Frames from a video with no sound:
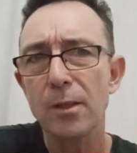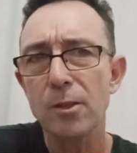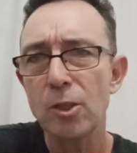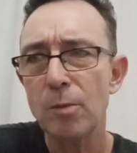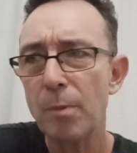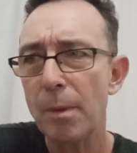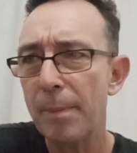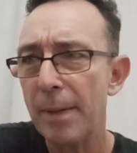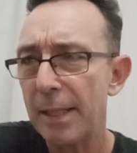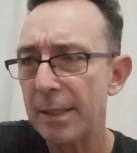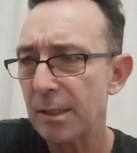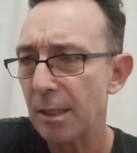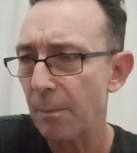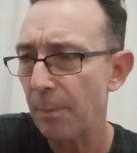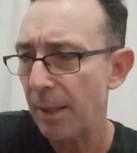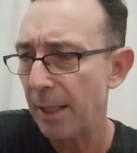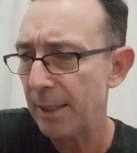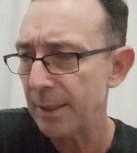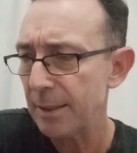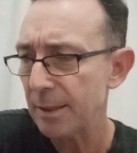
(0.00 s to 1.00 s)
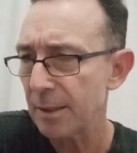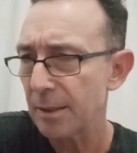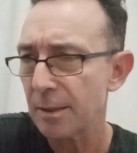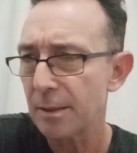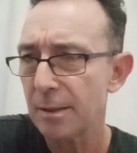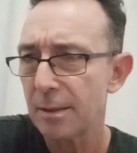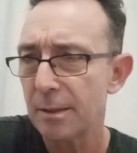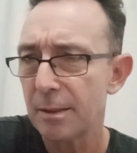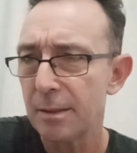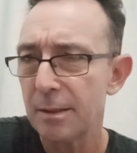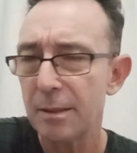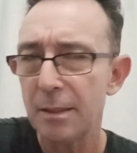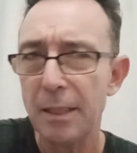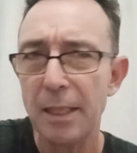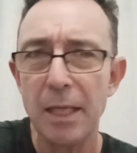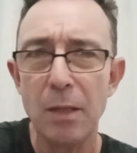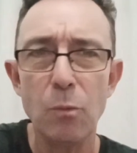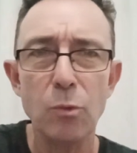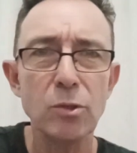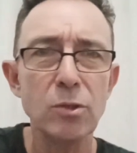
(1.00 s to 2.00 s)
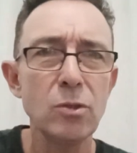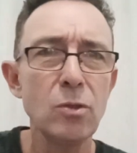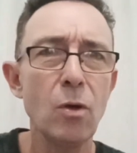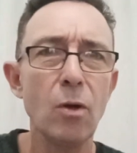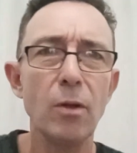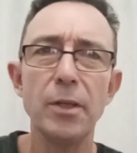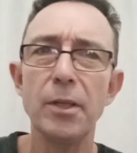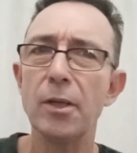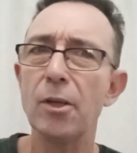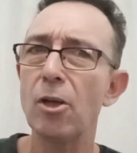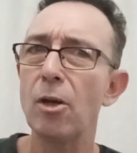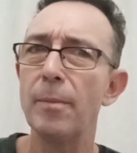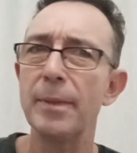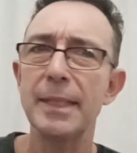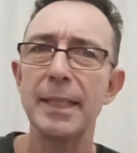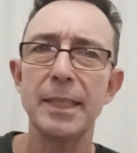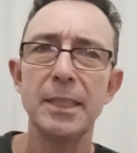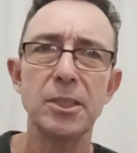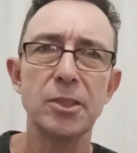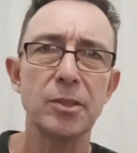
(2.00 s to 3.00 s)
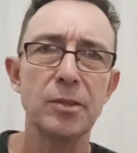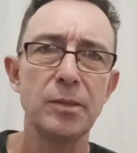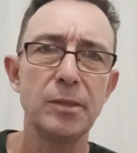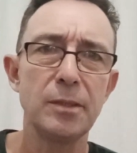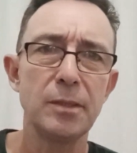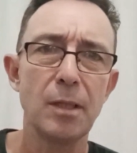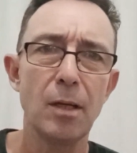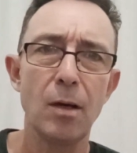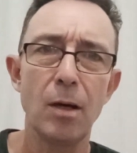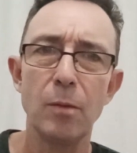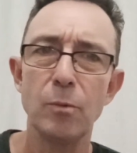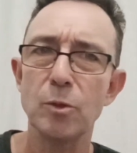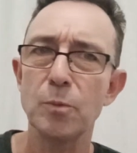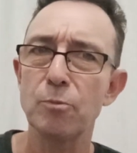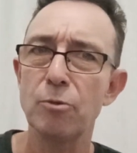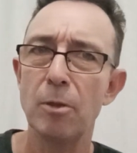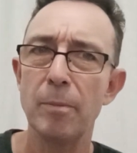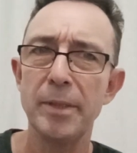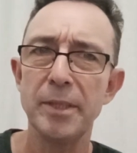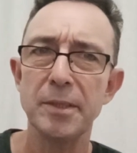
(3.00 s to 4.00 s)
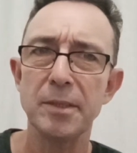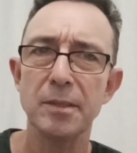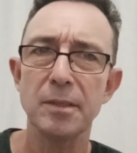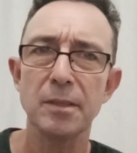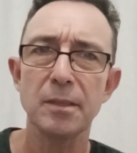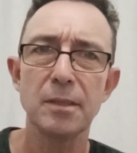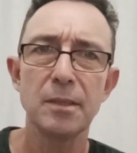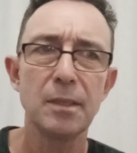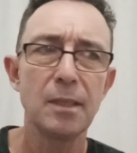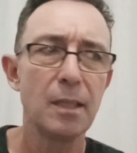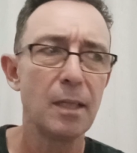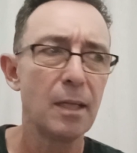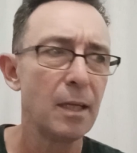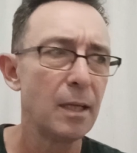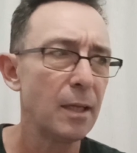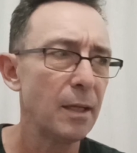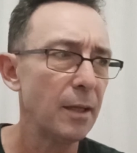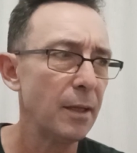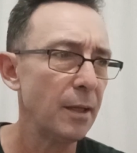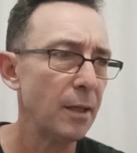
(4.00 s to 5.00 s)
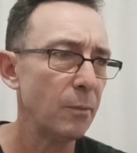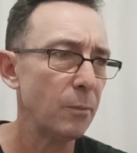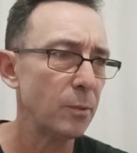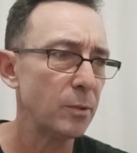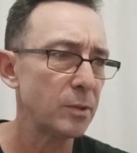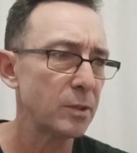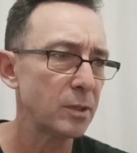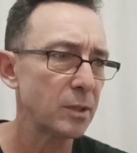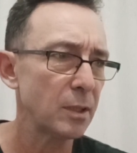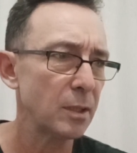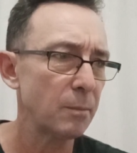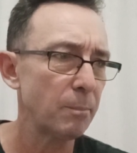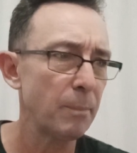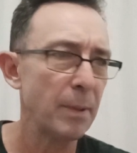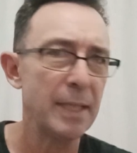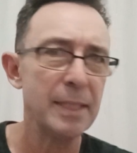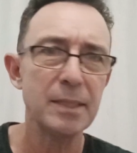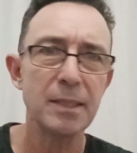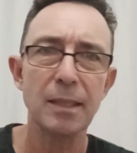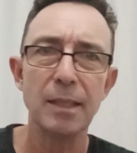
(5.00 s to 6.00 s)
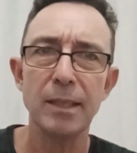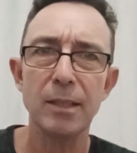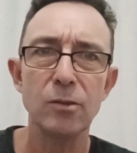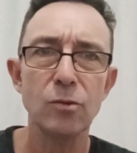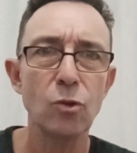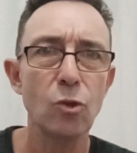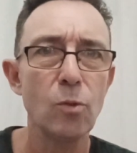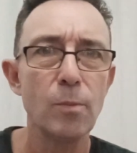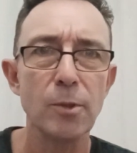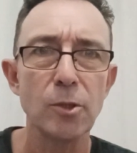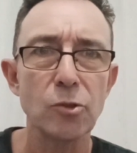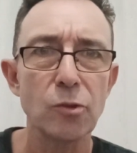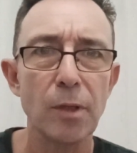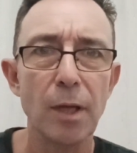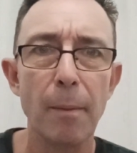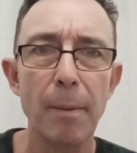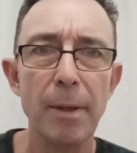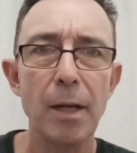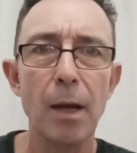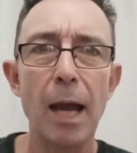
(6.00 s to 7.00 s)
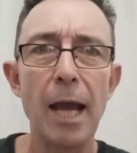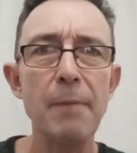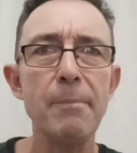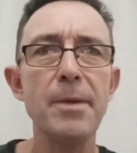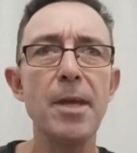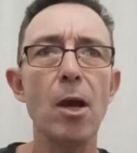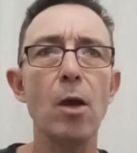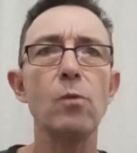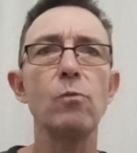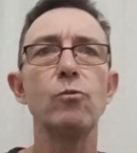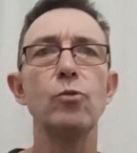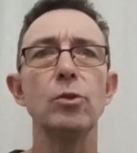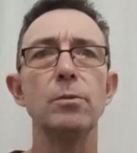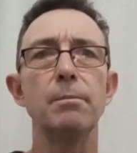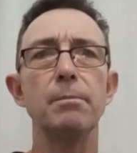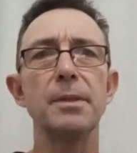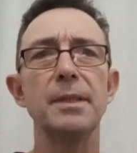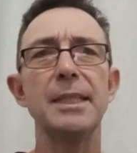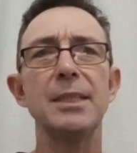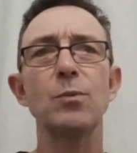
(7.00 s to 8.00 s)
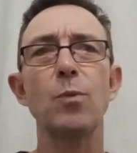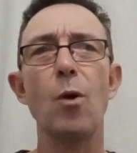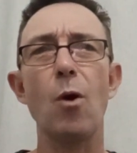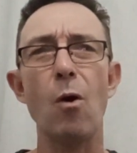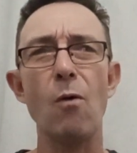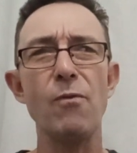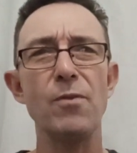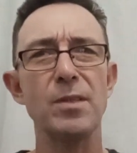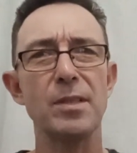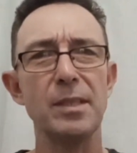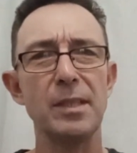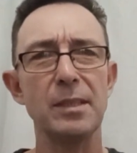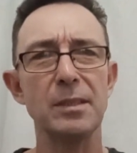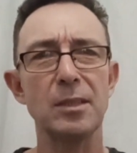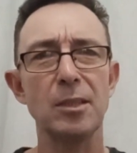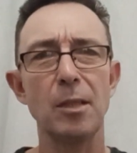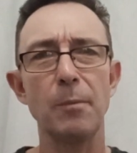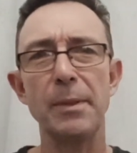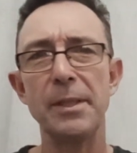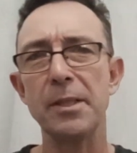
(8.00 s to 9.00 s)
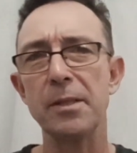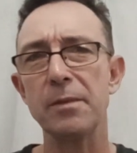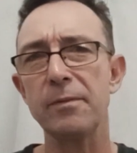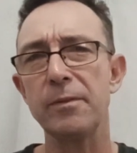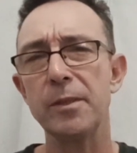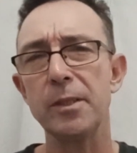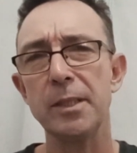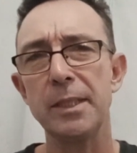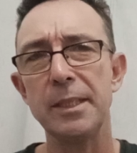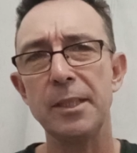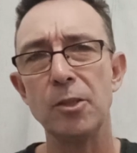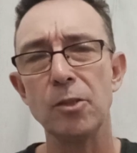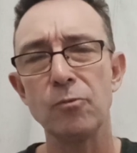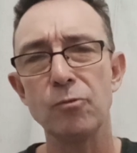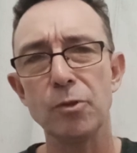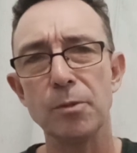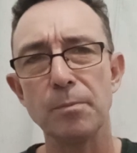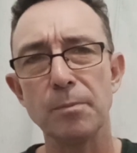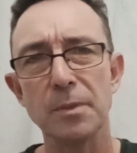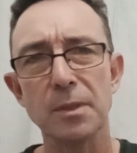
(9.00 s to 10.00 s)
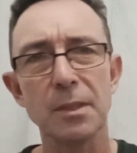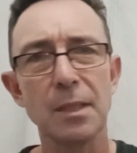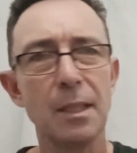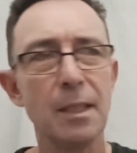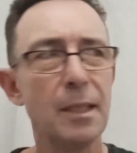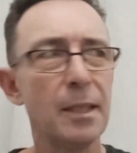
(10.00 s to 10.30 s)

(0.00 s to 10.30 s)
Took me back to the place. It was not the accommodation I was promised. It was basically a dormitory. I mean, I had my own room, but these were offices that had been converted into rooms.